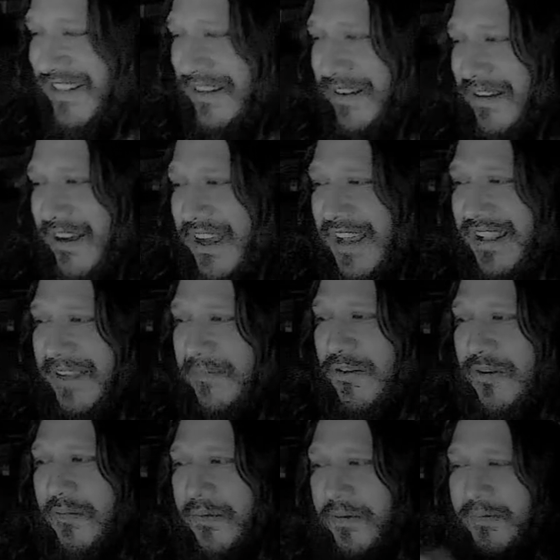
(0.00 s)
a highly
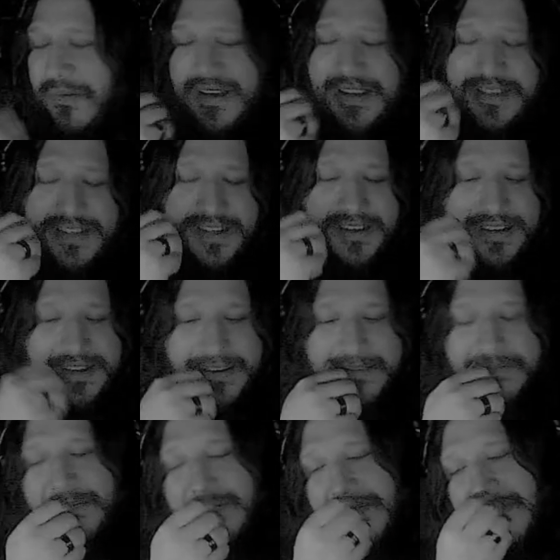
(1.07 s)
permeable identity?
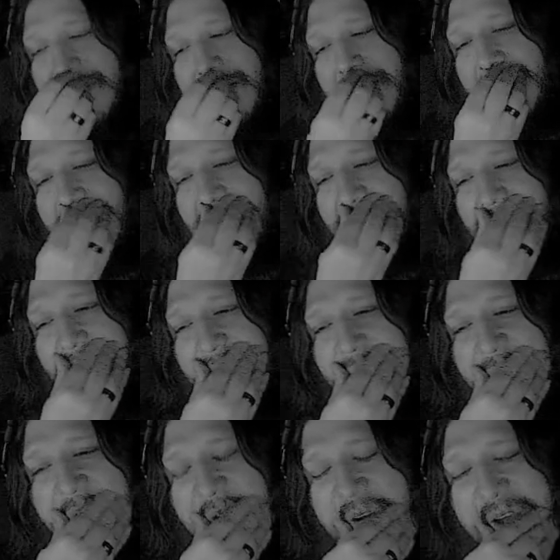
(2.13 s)
No,